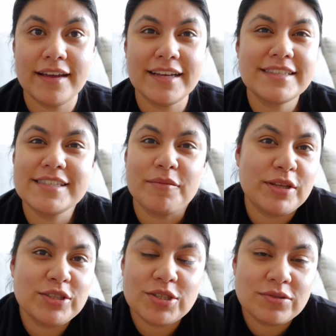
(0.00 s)
it's
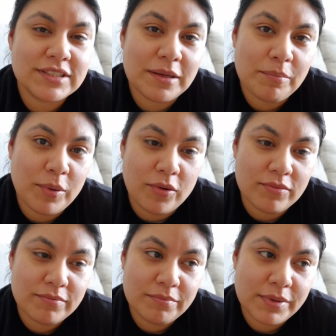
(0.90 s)
something so simple,
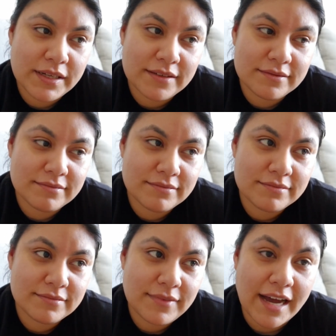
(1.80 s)
but
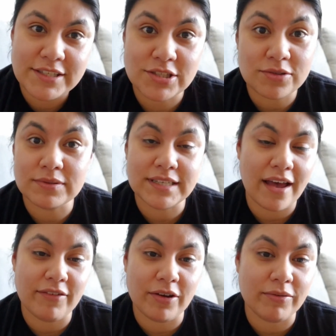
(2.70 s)
I still was
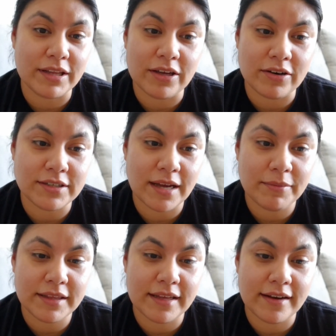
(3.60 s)
having a really hard time
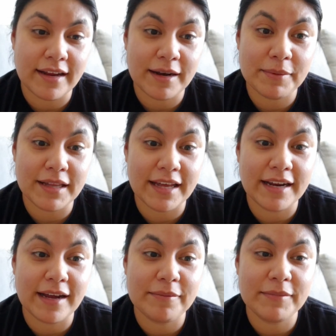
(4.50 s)
with it. And I'm glad
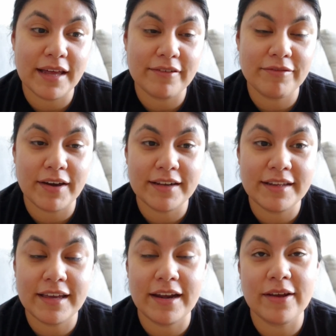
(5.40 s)
I'm like finally
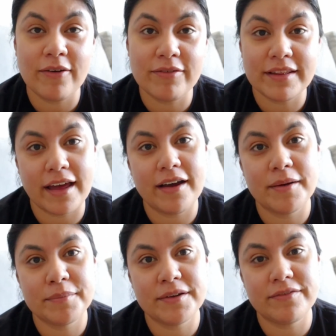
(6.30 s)
getting over that
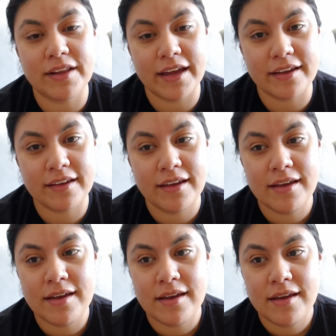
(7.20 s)
hump of like
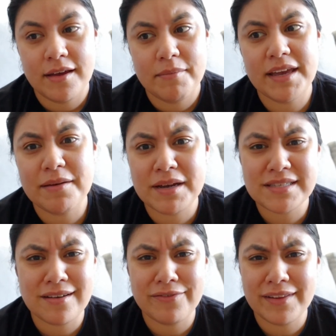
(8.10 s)
making
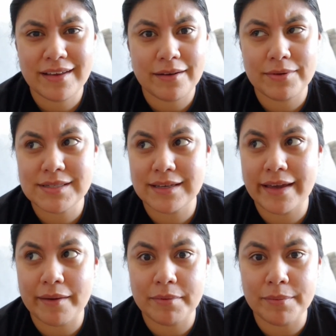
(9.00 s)
myself feel like I wasn't
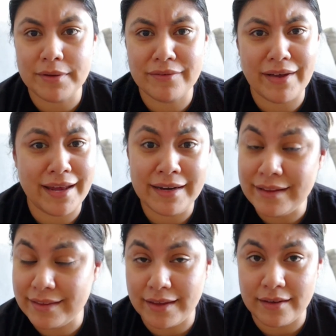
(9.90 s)
capable of
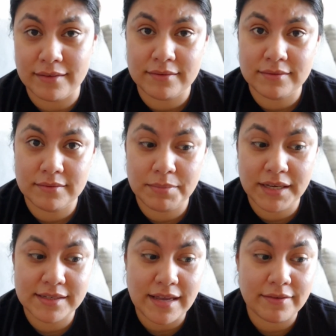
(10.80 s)
anything,
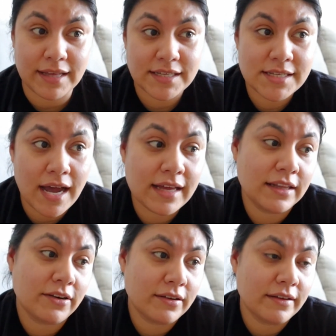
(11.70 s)
because I
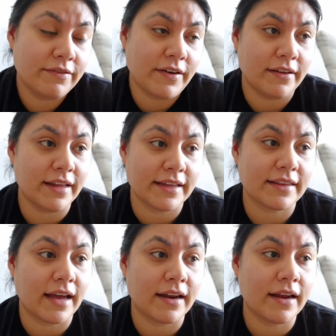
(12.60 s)
literally felt like
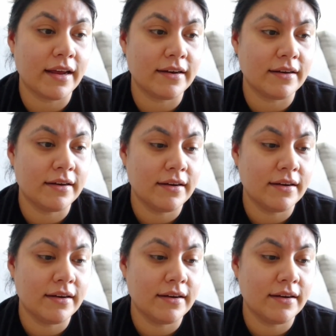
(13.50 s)
that. And